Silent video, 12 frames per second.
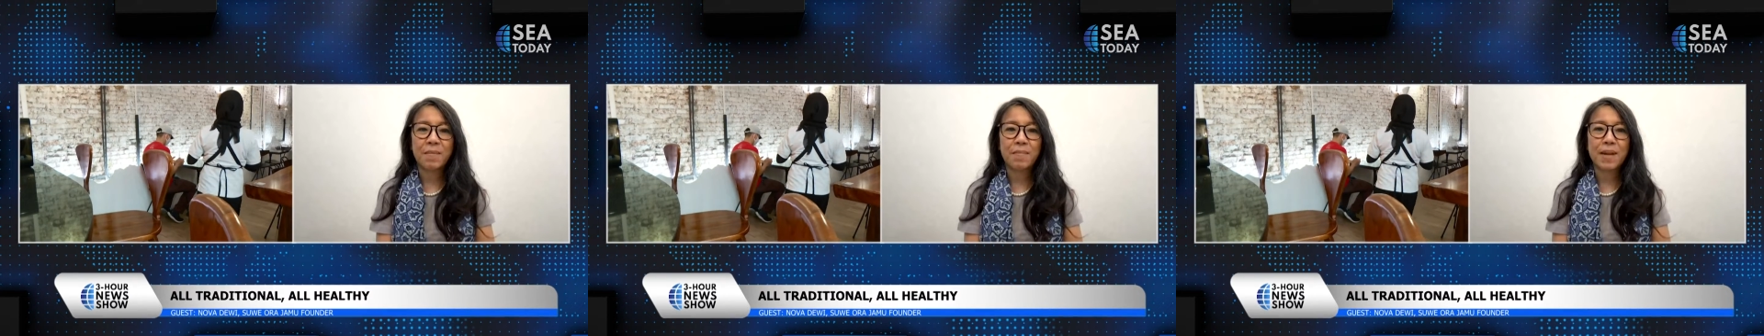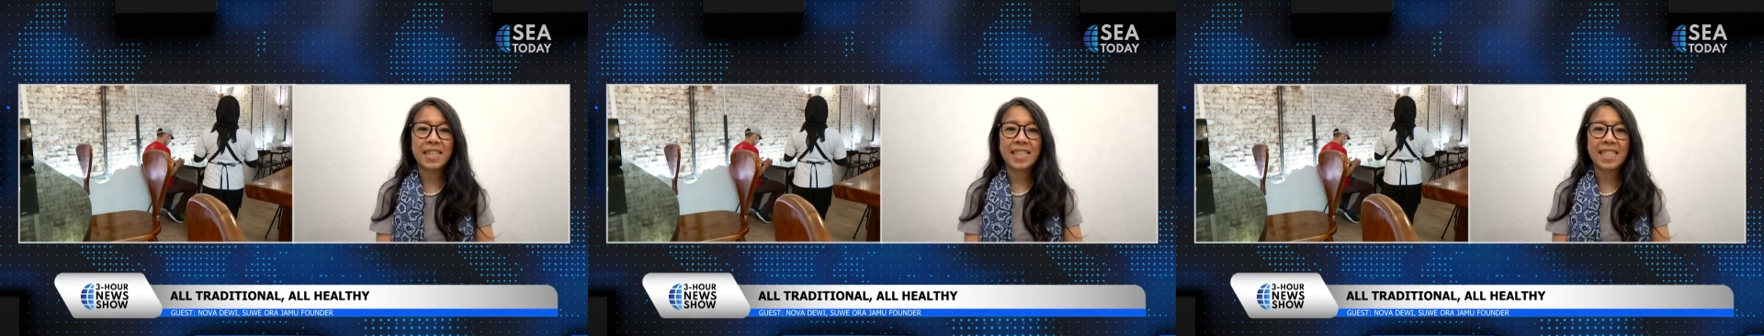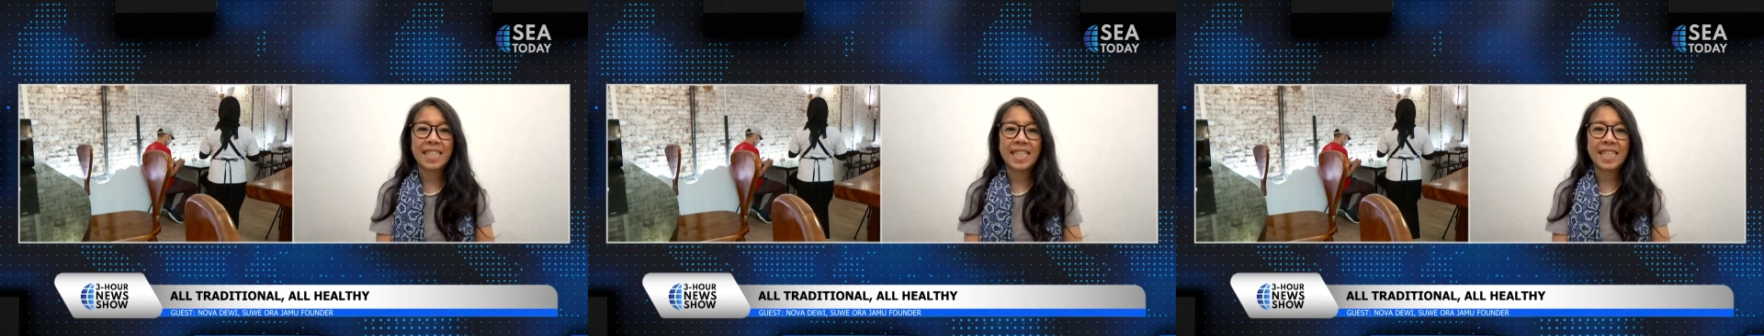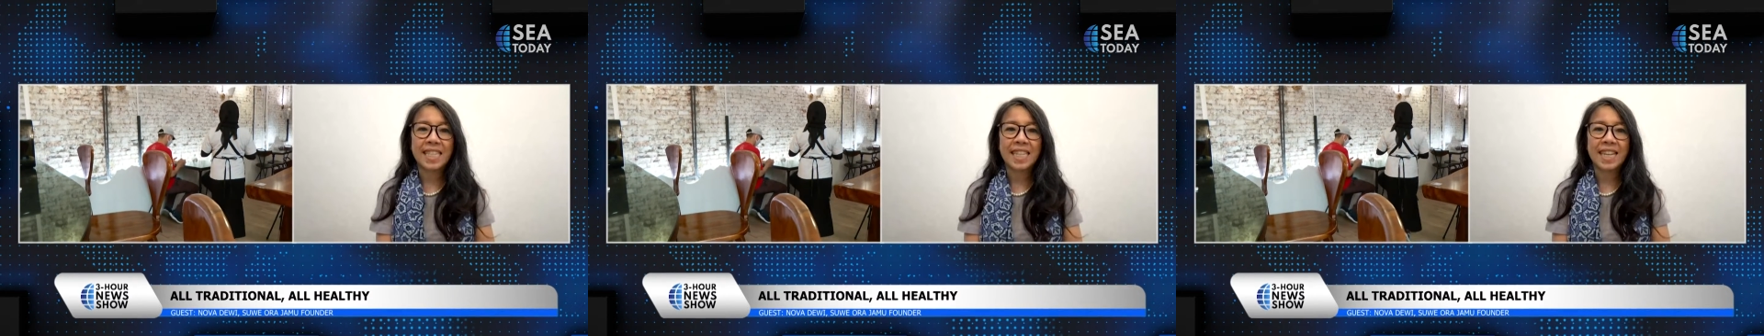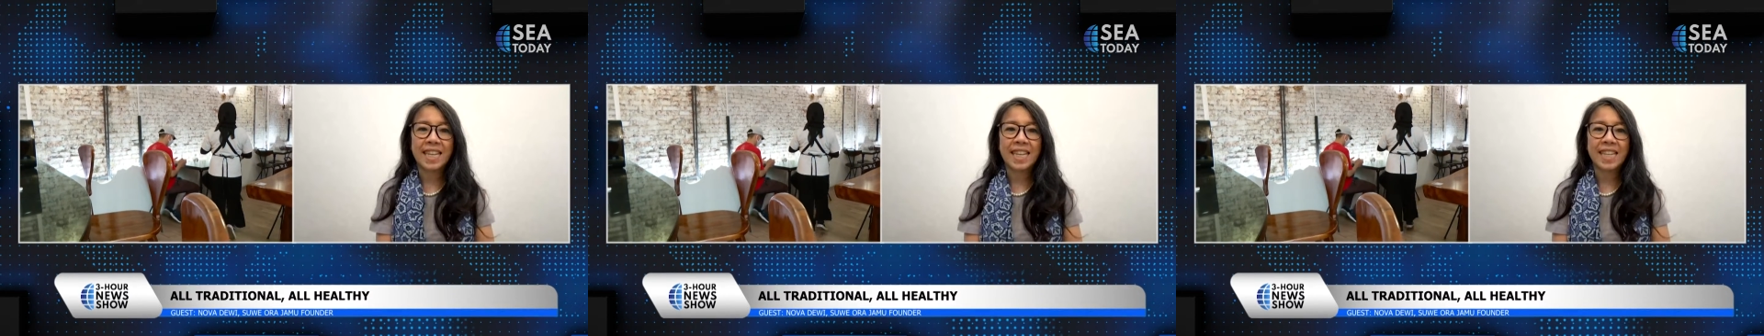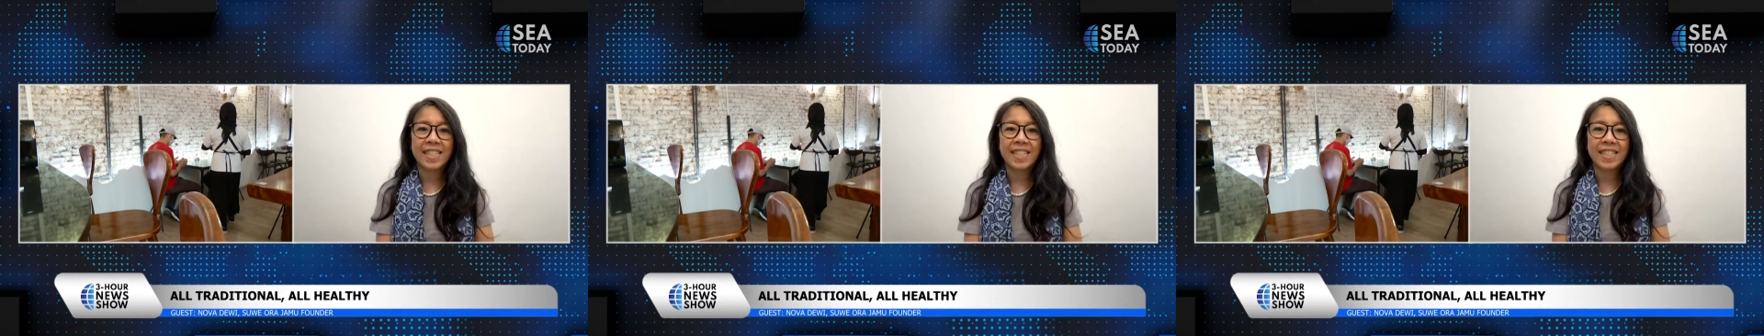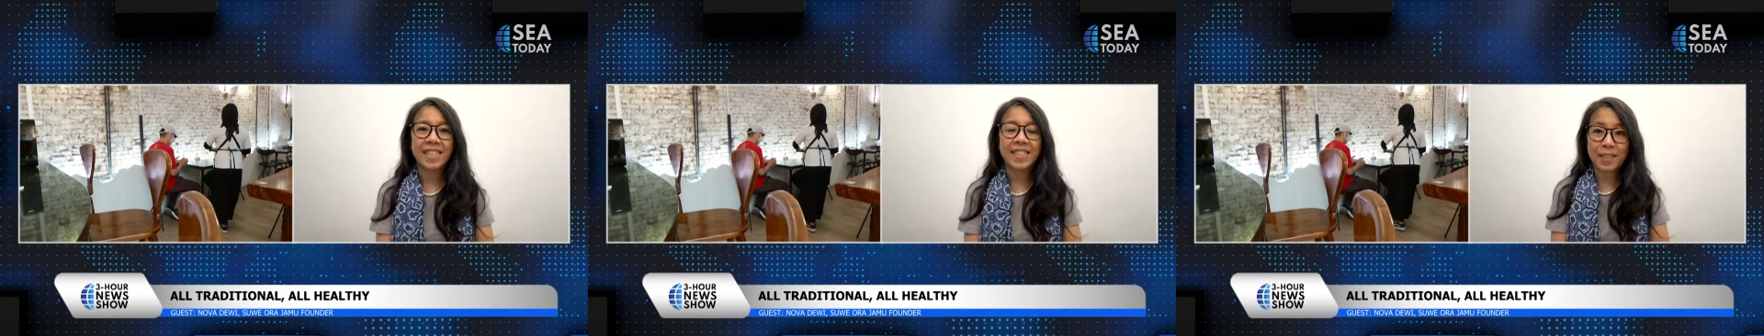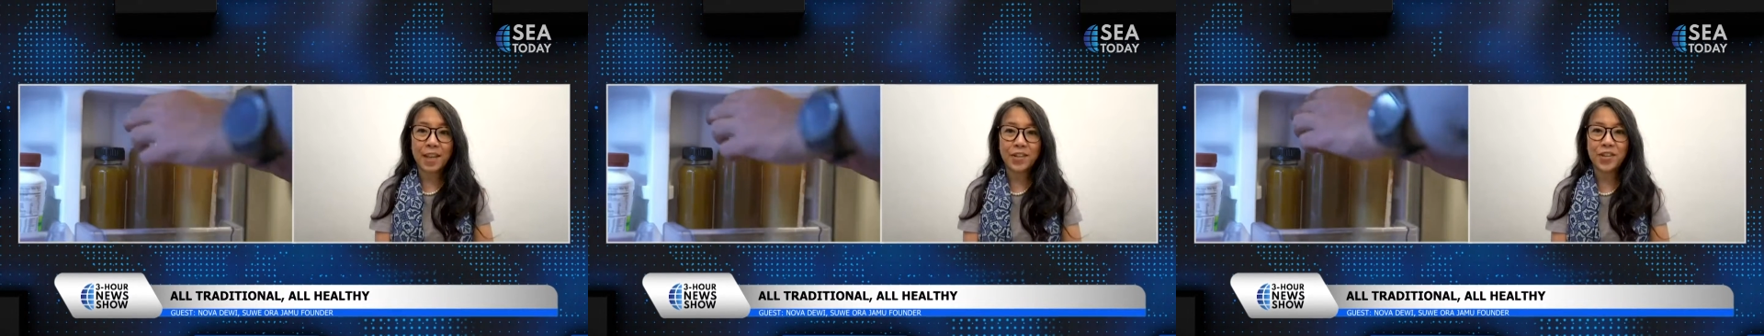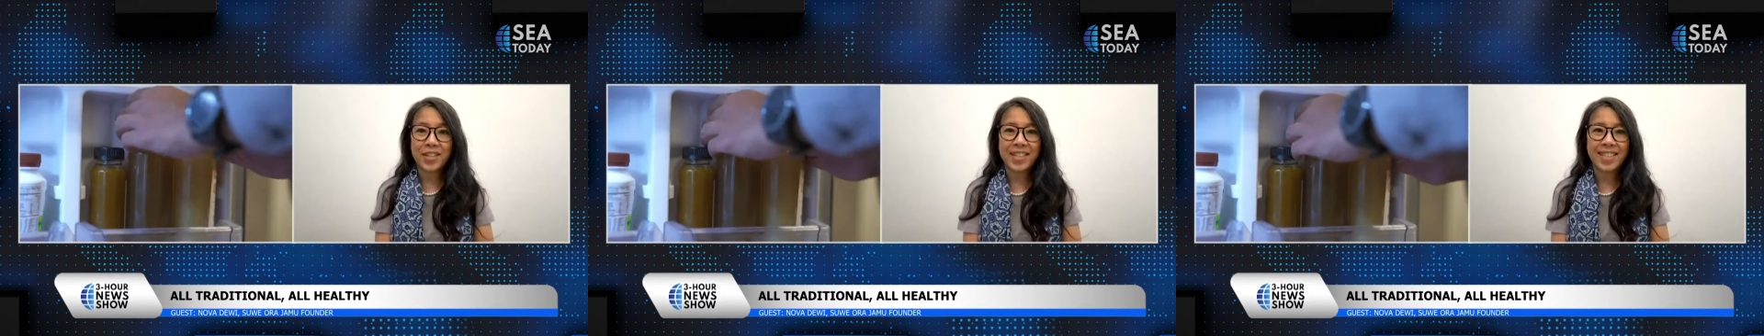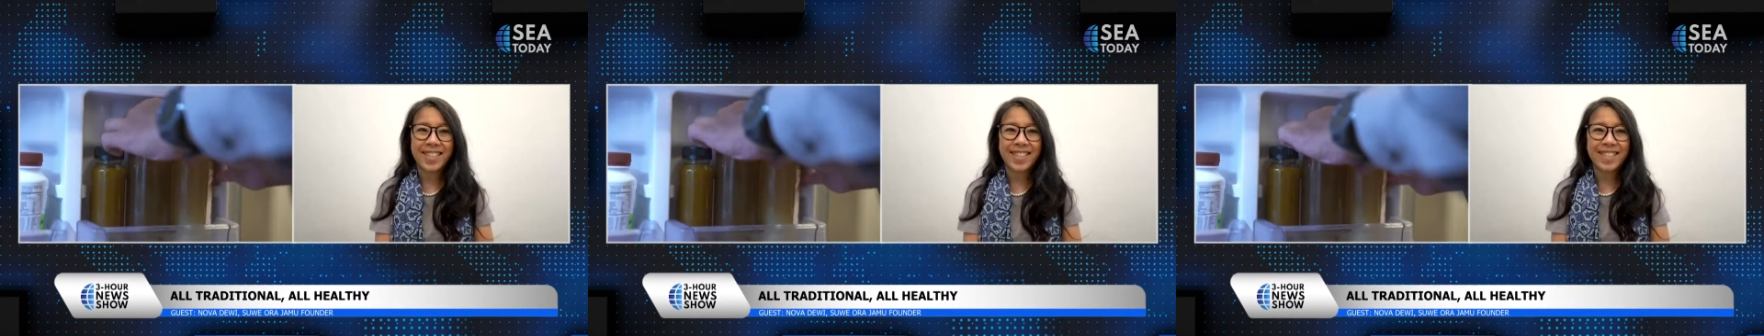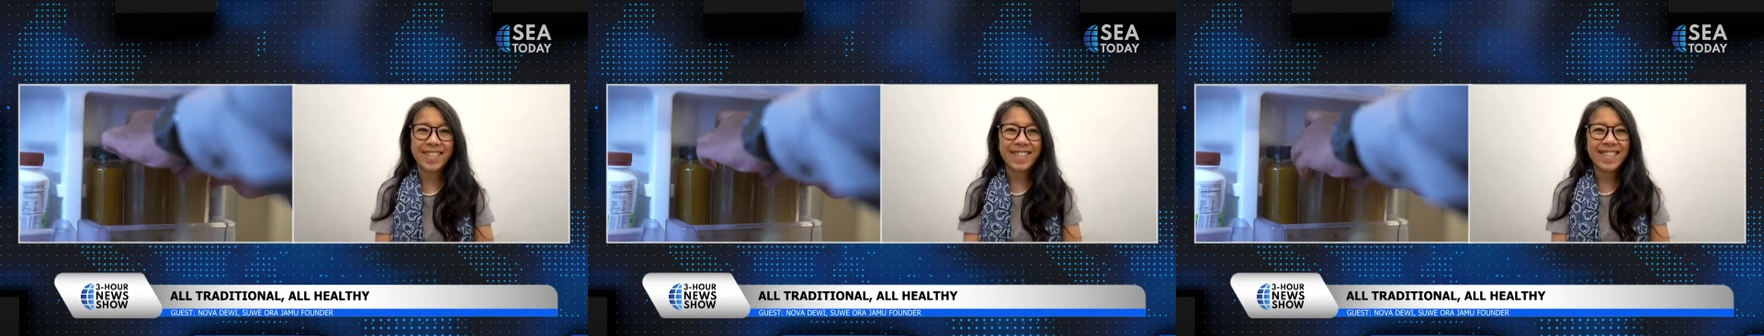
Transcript: mindset and expectations.